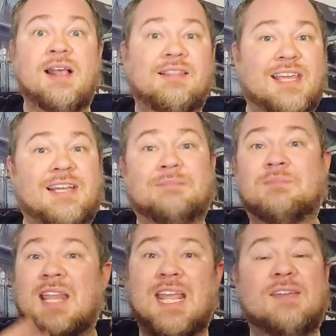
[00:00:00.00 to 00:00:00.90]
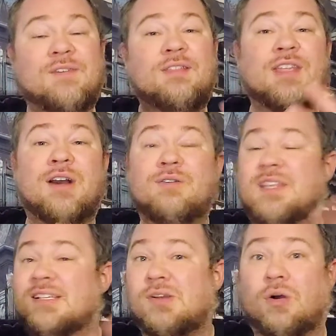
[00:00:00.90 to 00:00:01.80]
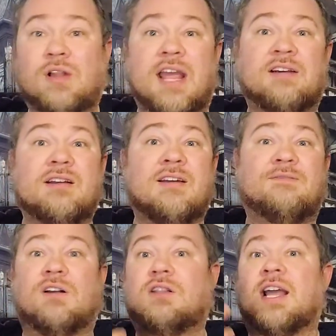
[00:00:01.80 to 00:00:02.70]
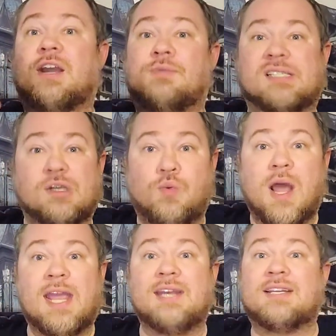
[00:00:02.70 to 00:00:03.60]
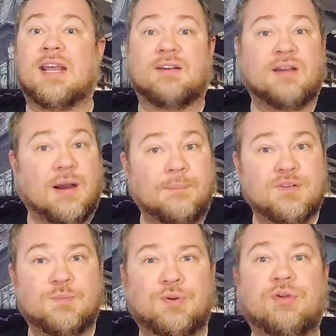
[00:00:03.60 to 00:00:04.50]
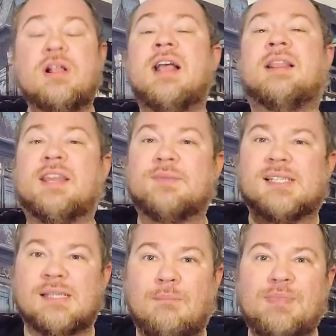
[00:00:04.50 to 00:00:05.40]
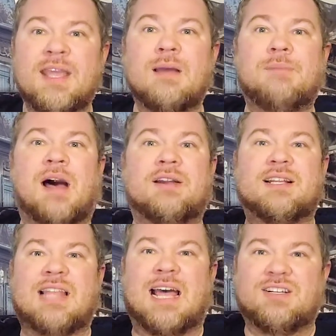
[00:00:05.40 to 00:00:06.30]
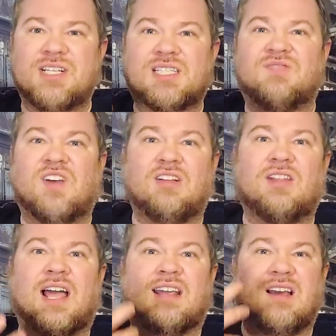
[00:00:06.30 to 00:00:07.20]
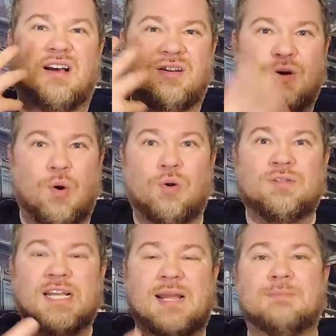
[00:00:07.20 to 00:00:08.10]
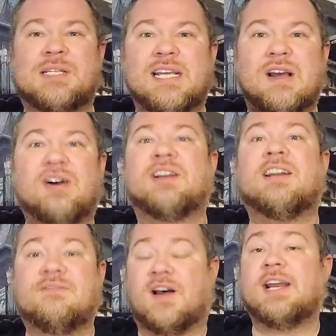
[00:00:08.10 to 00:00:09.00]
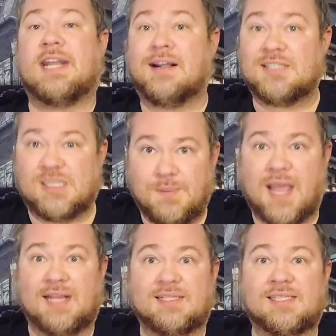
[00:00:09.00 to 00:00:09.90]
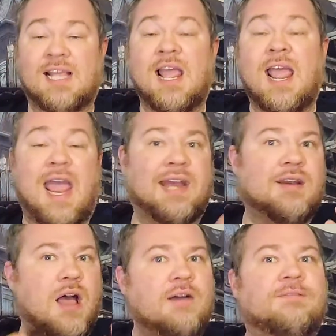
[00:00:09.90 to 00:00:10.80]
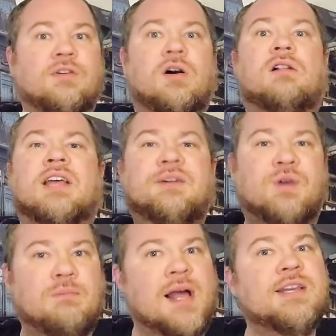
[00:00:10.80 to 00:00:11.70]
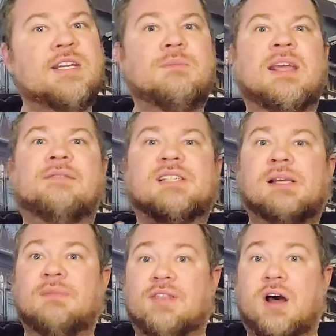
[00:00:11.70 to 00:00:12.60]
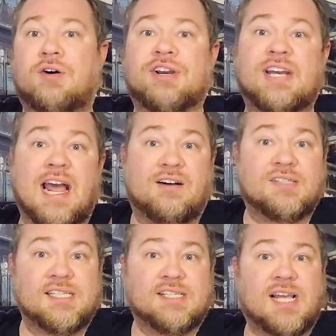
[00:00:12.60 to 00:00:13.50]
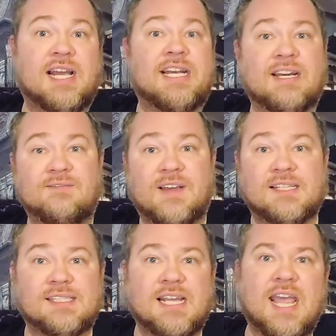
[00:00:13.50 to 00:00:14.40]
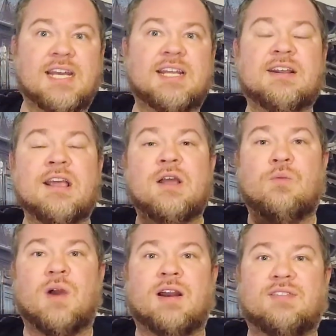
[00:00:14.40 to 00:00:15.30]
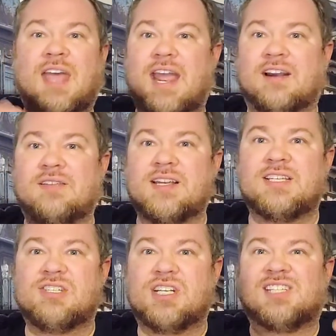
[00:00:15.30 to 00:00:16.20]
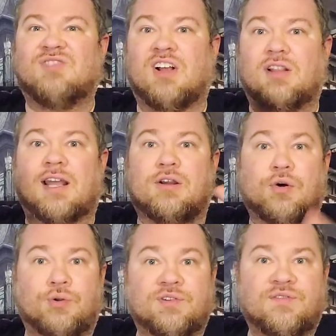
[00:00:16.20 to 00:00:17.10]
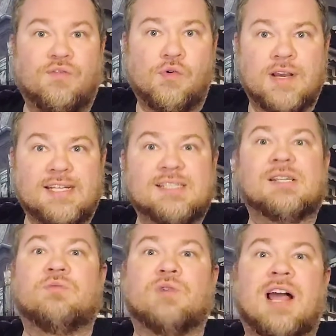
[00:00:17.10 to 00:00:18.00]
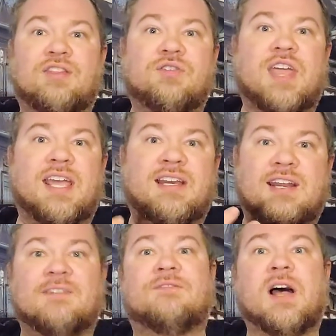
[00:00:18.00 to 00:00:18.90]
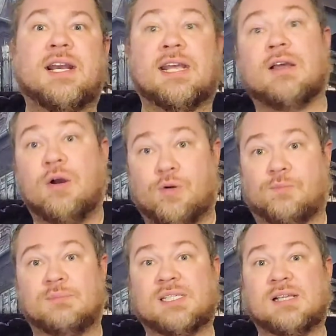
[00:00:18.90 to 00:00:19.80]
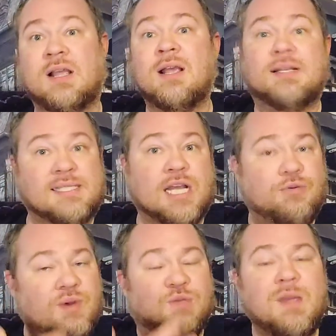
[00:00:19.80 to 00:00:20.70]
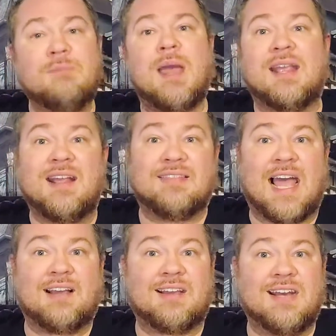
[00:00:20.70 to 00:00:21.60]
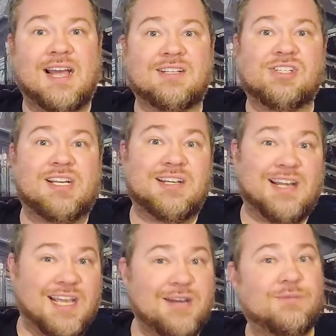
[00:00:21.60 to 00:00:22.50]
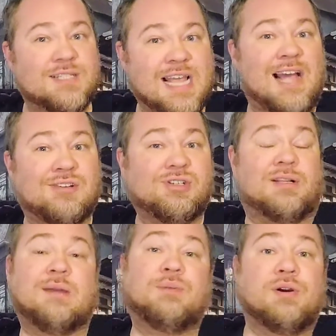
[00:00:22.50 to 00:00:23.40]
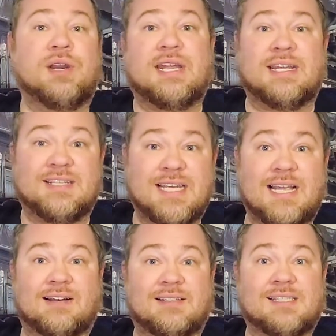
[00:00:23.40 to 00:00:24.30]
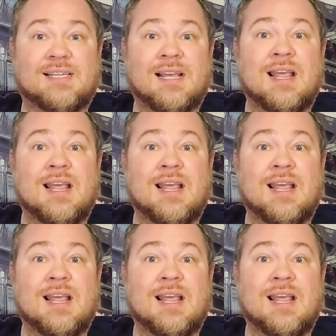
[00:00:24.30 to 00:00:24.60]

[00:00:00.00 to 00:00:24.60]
Then, even though this whole area felt like it was quaint and comfortable, there was something about it that just felt like a cold, empty, uninviting space. And overall, it reminded me of some of the haunted houses I had investigated, where the areas just felt like cold voids rather than inviting homes. So with me making that connection, it was actually pretty intense.